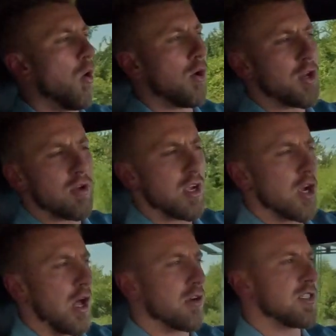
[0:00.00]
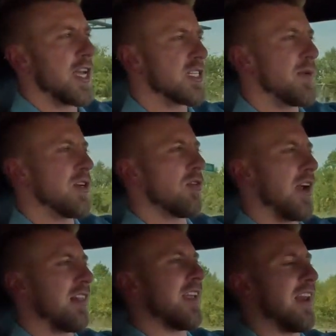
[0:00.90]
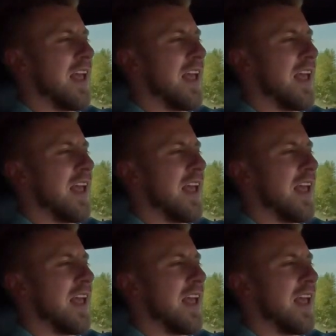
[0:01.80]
or you can call or text me directly at